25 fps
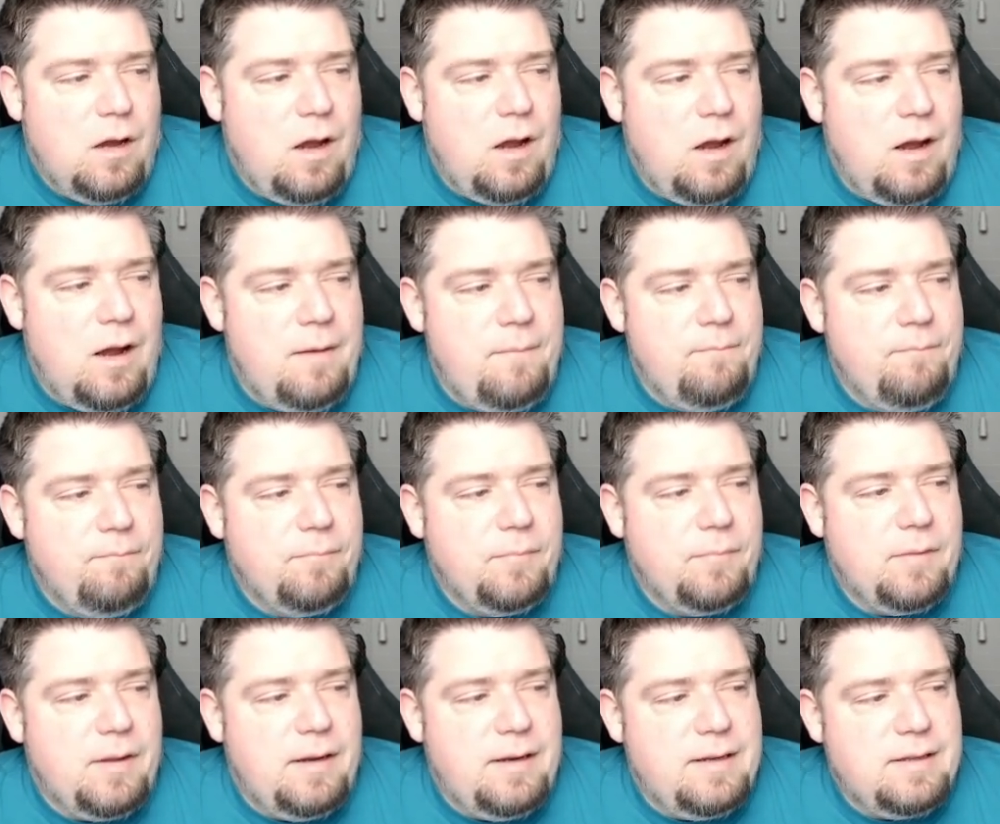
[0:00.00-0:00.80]
And
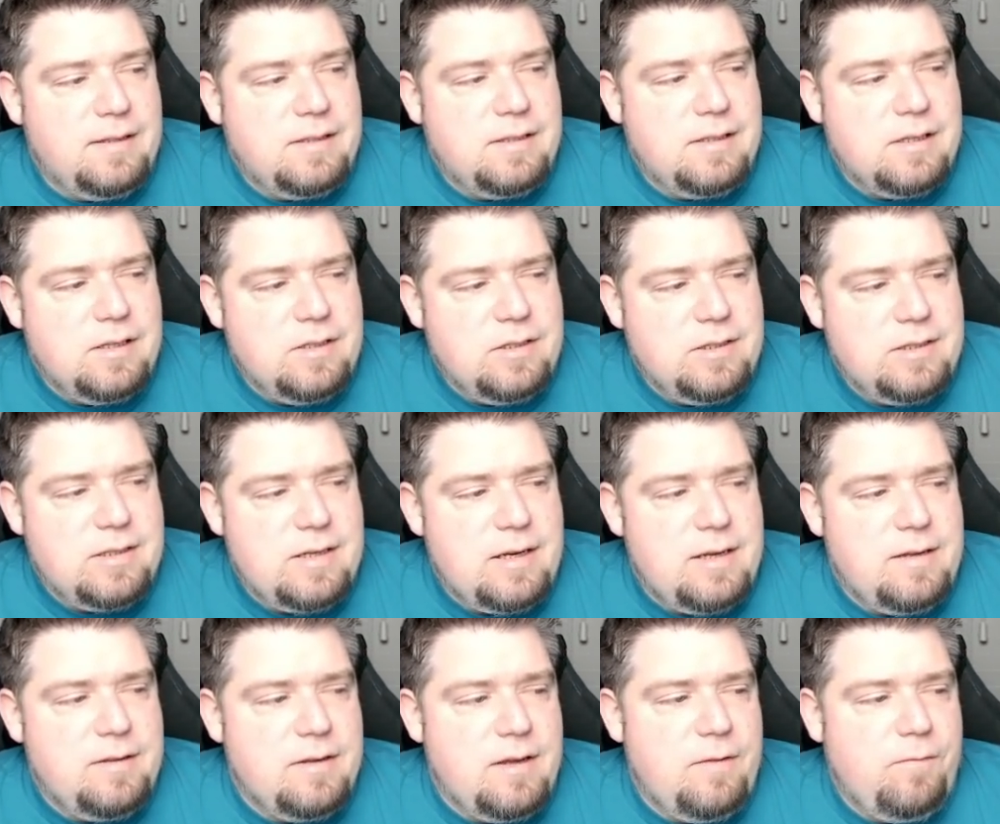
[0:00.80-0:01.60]
it does
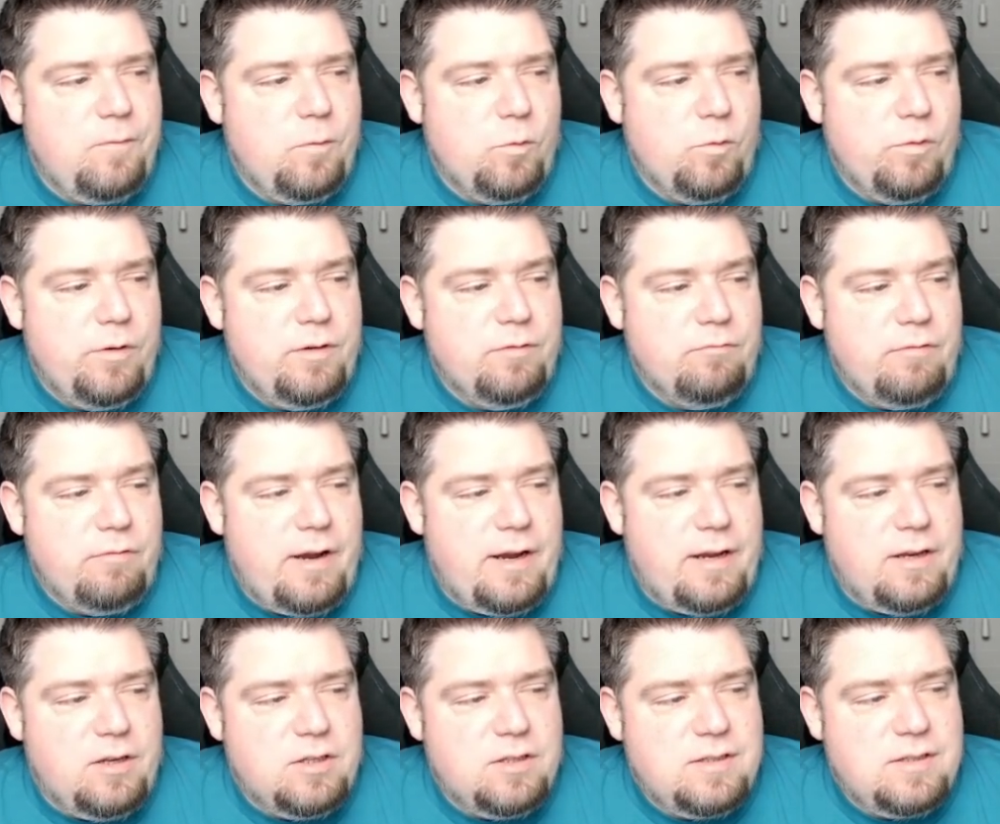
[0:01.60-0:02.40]
say that if you're in
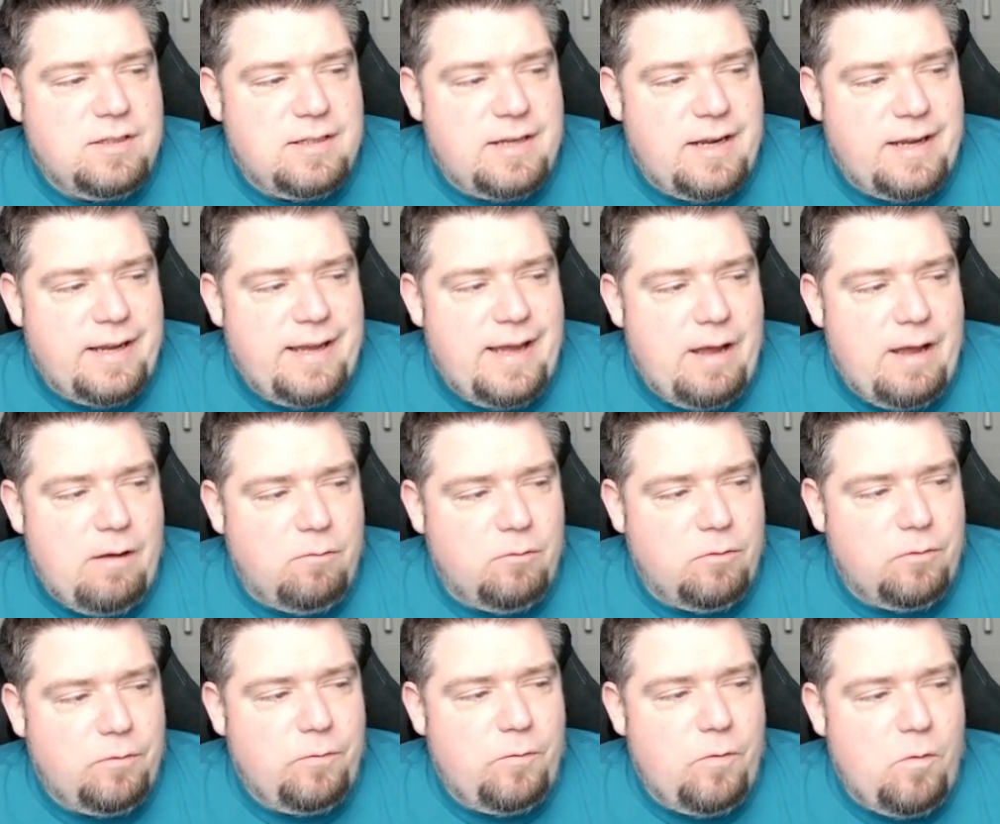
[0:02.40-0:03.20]
range, it says
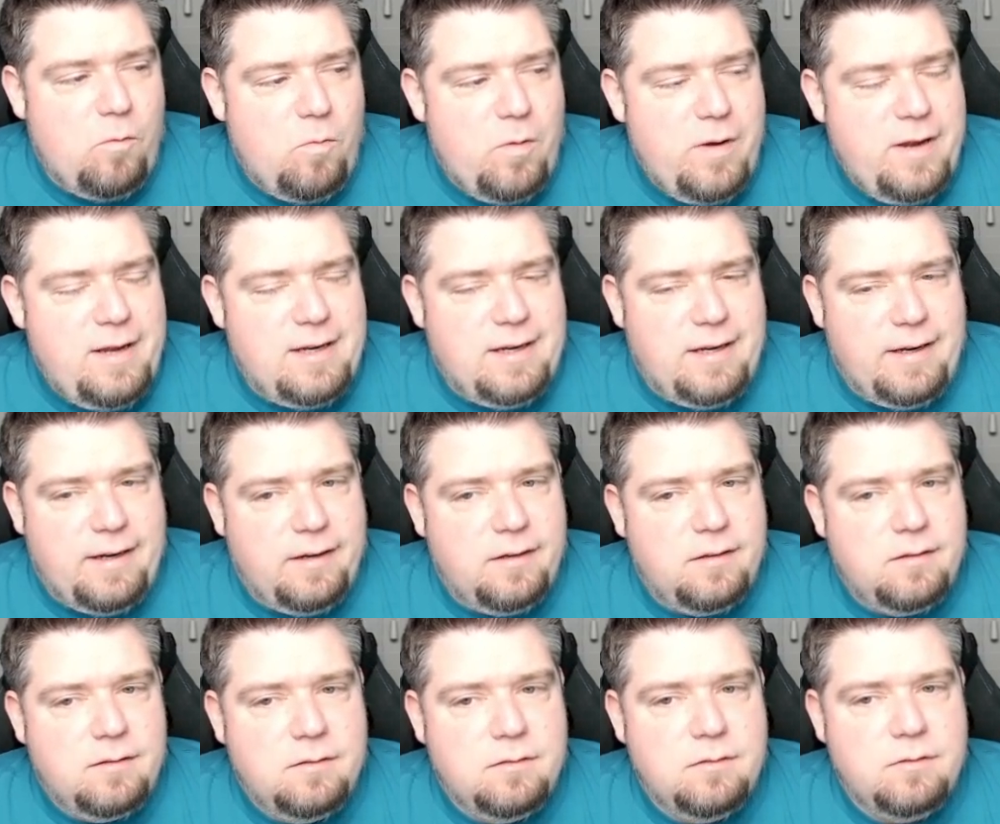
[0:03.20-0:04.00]
account for
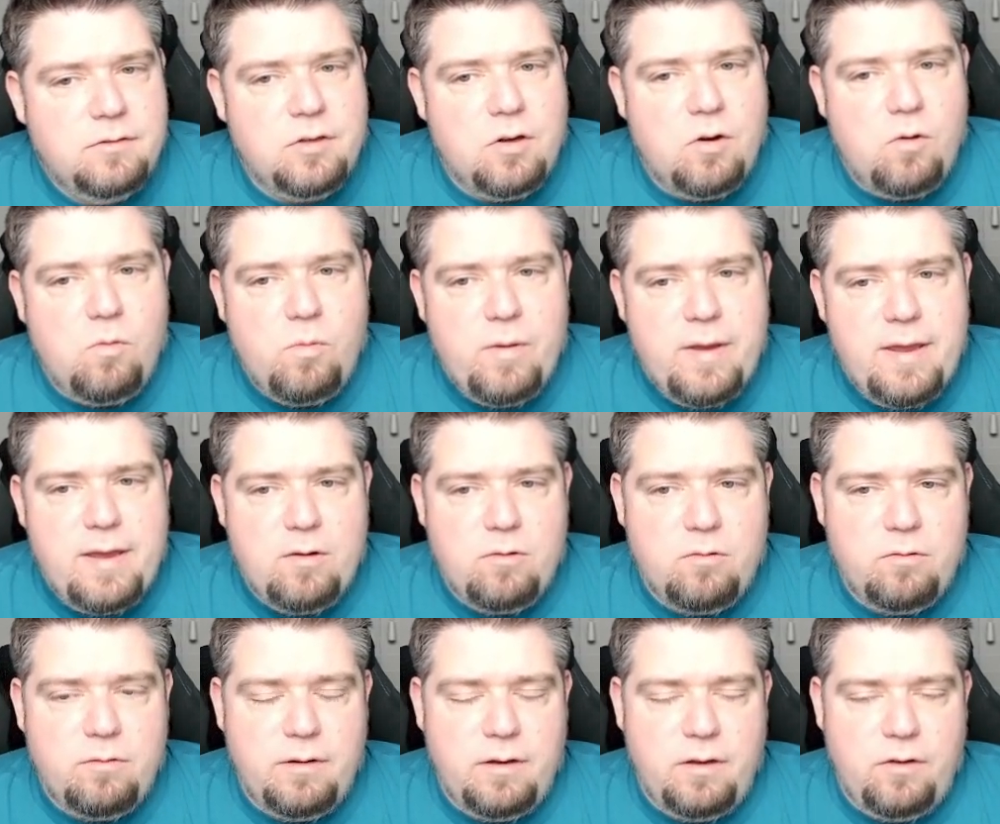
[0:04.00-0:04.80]
wheeling. So a
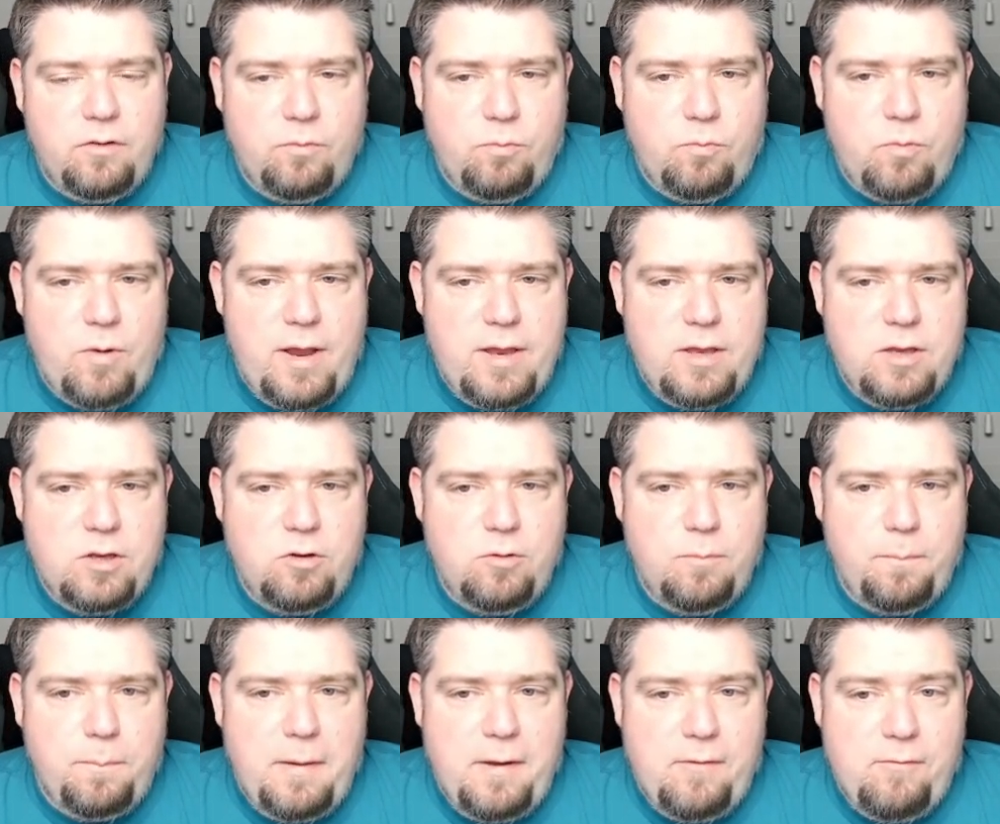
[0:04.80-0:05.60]
wheel is when
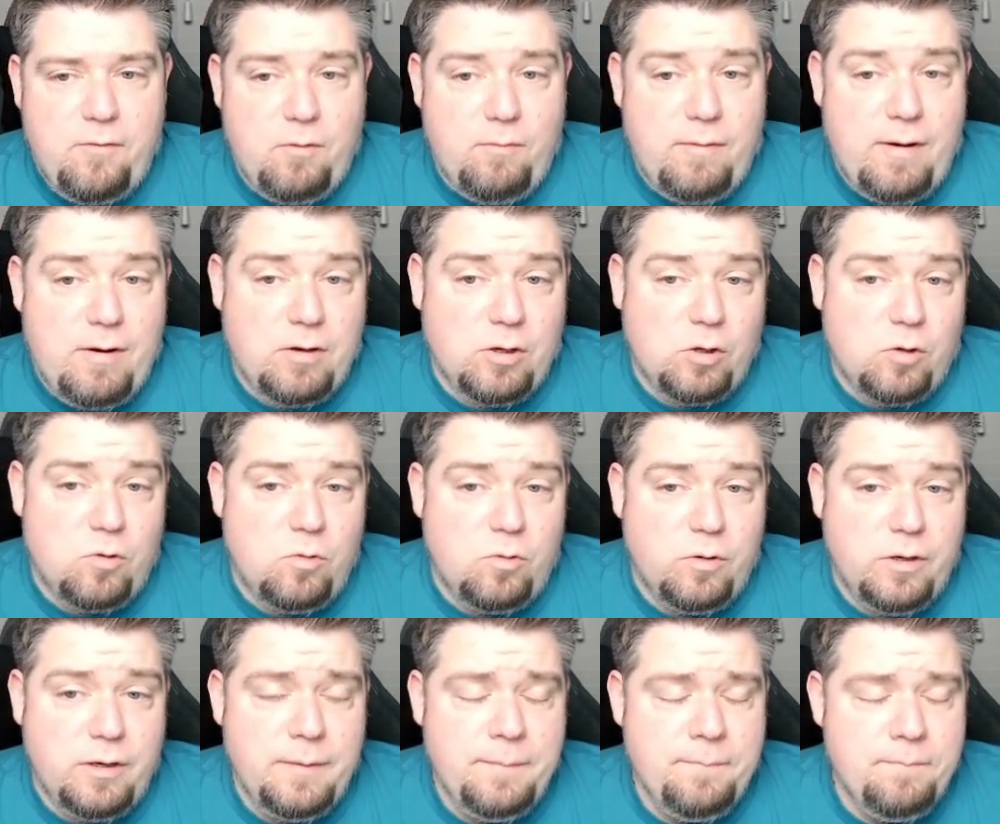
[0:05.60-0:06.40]
you pivot around a
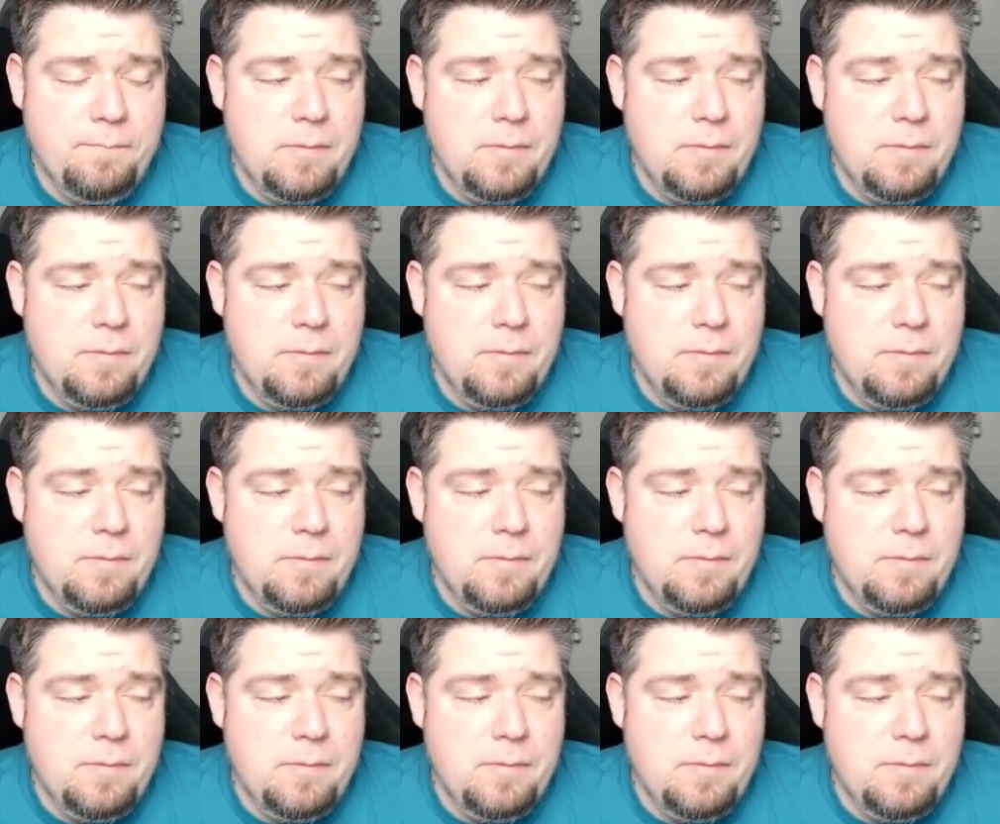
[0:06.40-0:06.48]
corner.